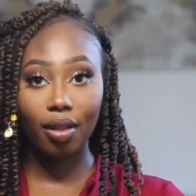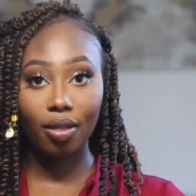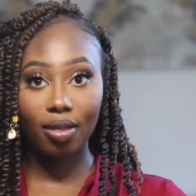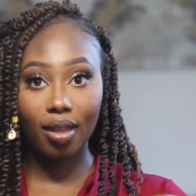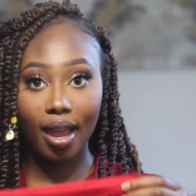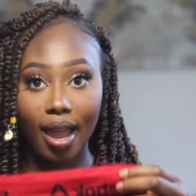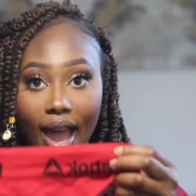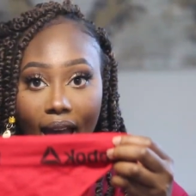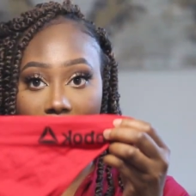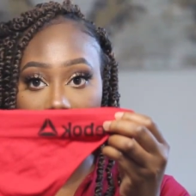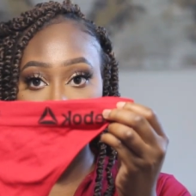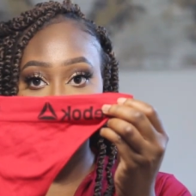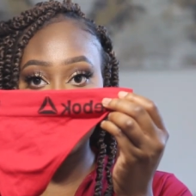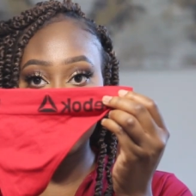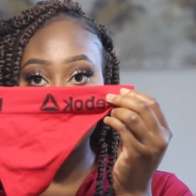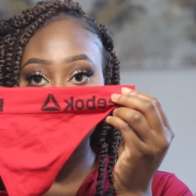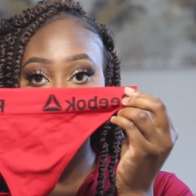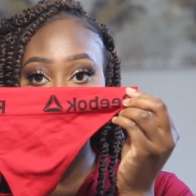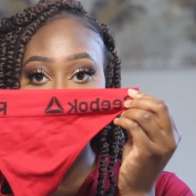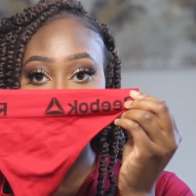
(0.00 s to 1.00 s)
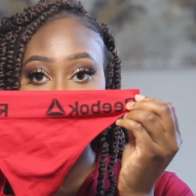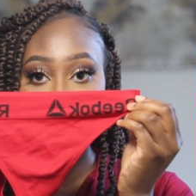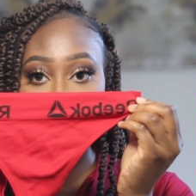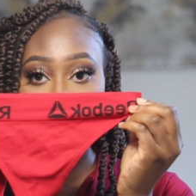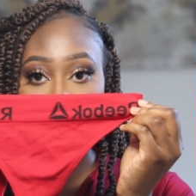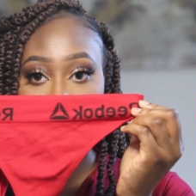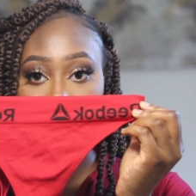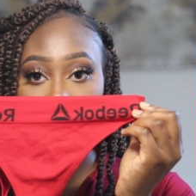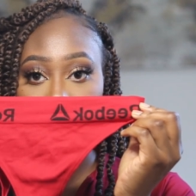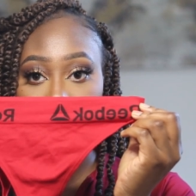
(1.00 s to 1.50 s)
They have it
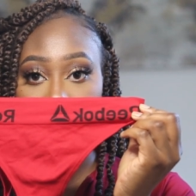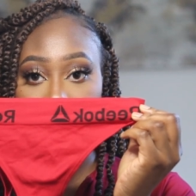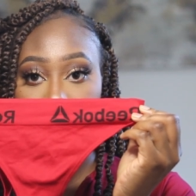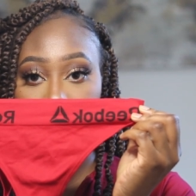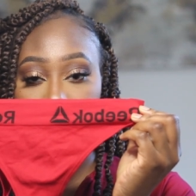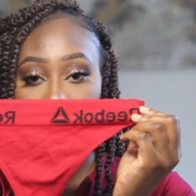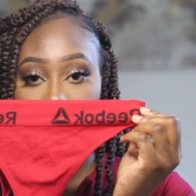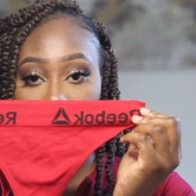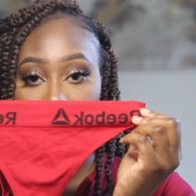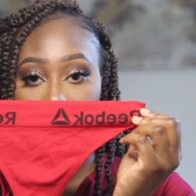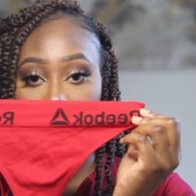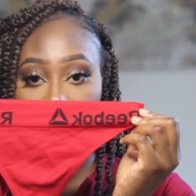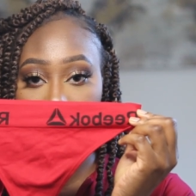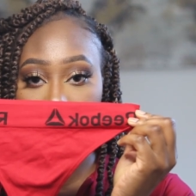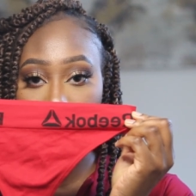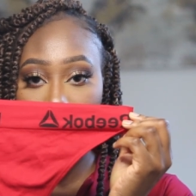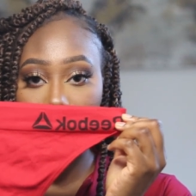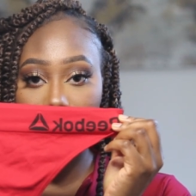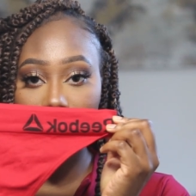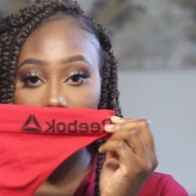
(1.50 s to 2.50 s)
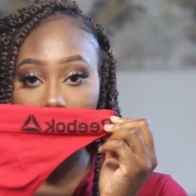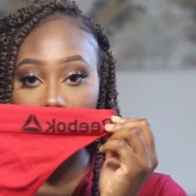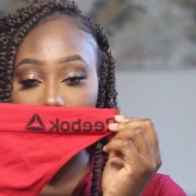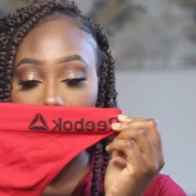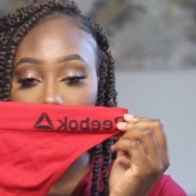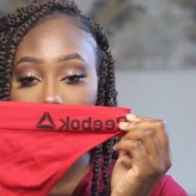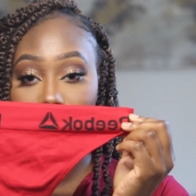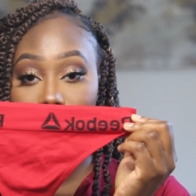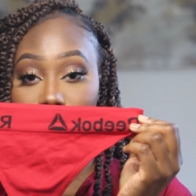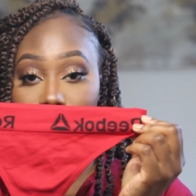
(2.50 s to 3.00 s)
in
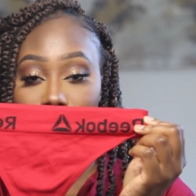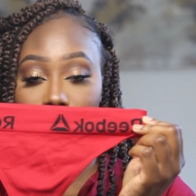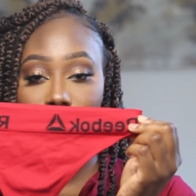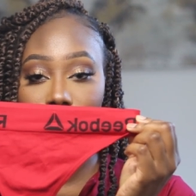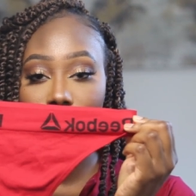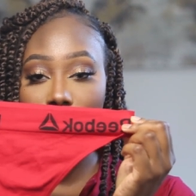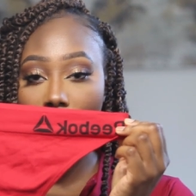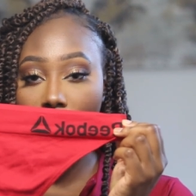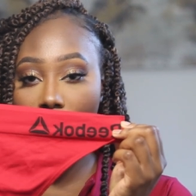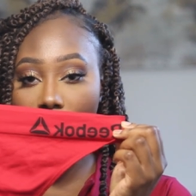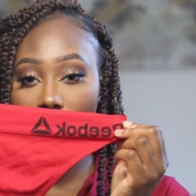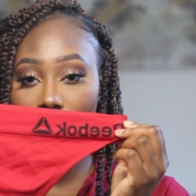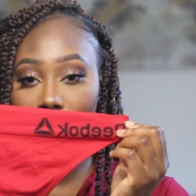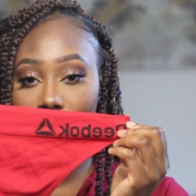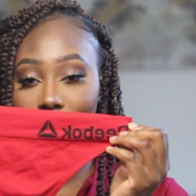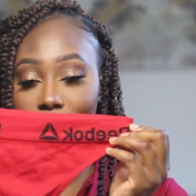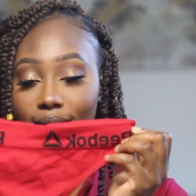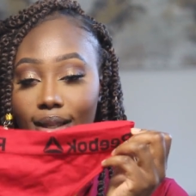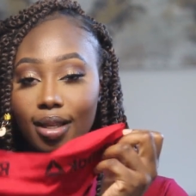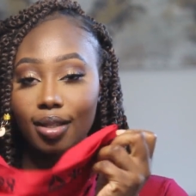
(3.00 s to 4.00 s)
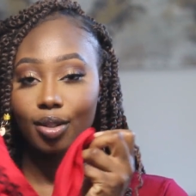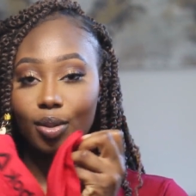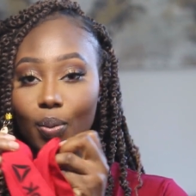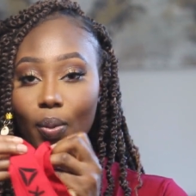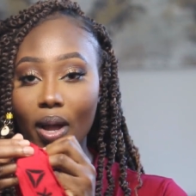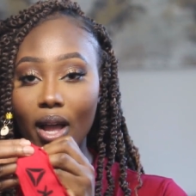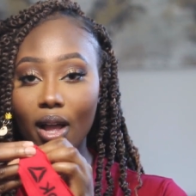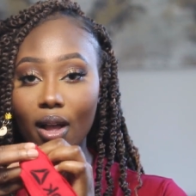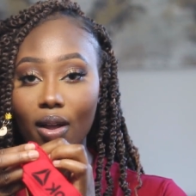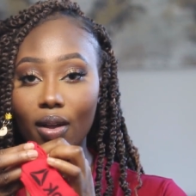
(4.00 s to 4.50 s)
thongs as
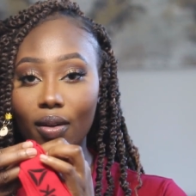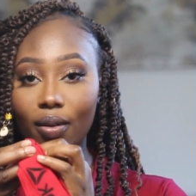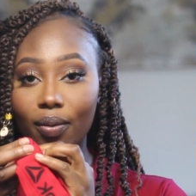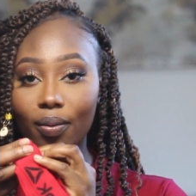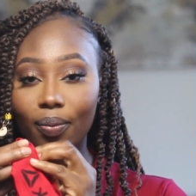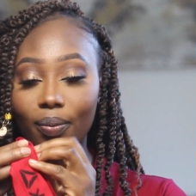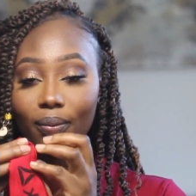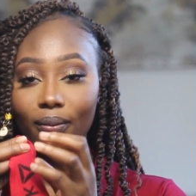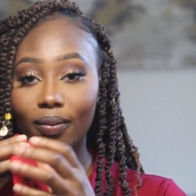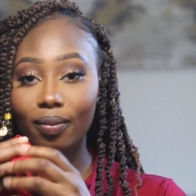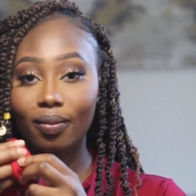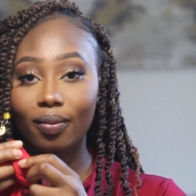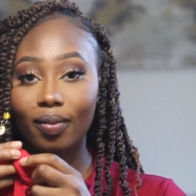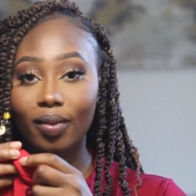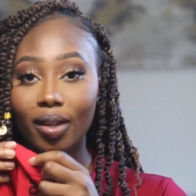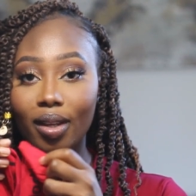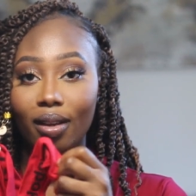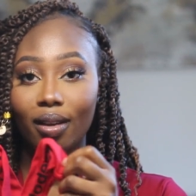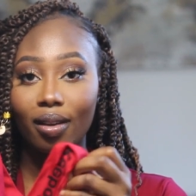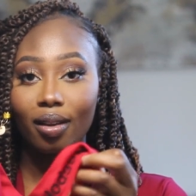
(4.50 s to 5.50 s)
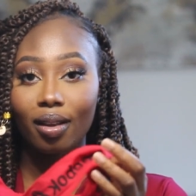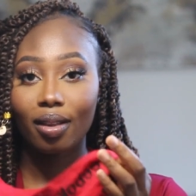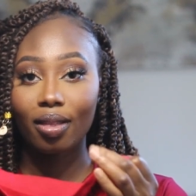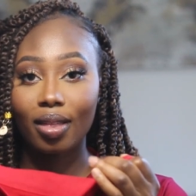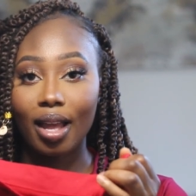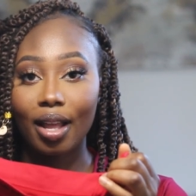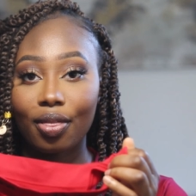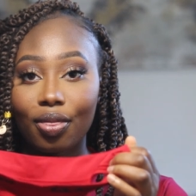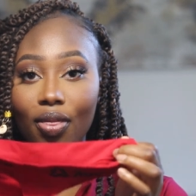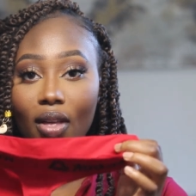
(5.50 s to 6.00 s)
well.
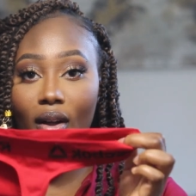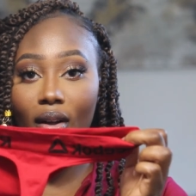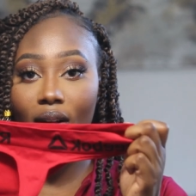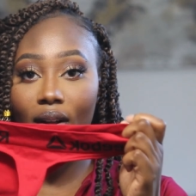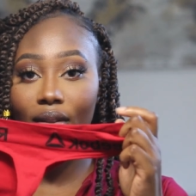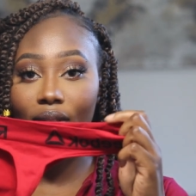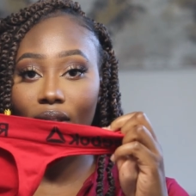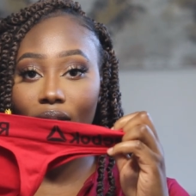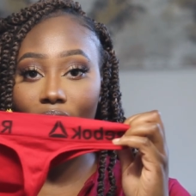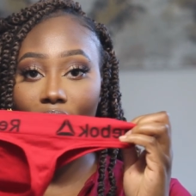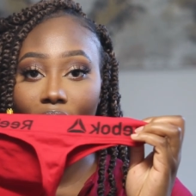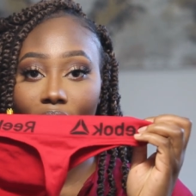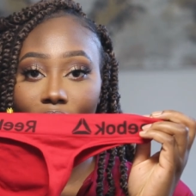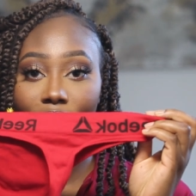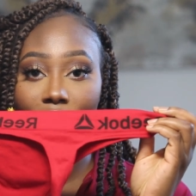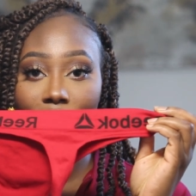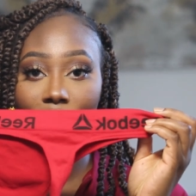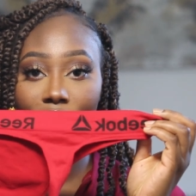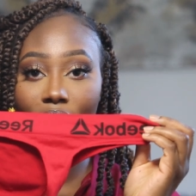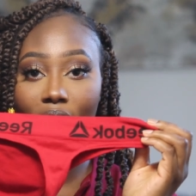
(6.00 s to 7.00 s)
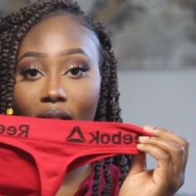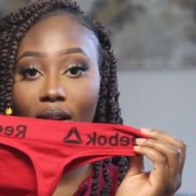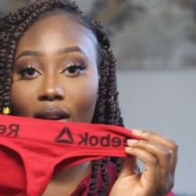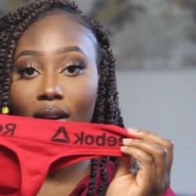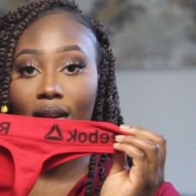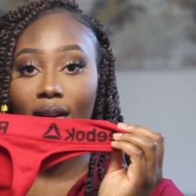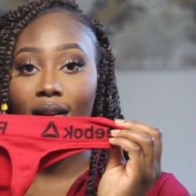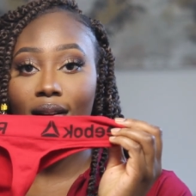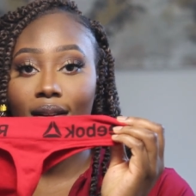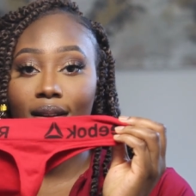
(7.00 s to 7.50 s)
That thong, thong, thong,
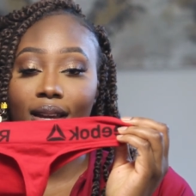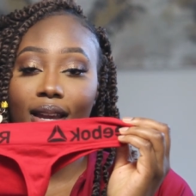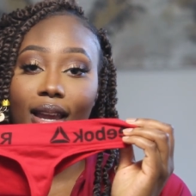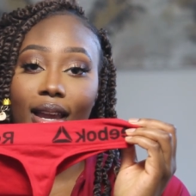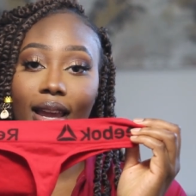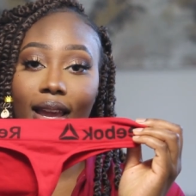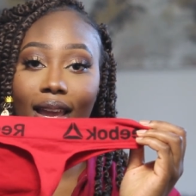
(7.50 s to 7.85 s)
thong.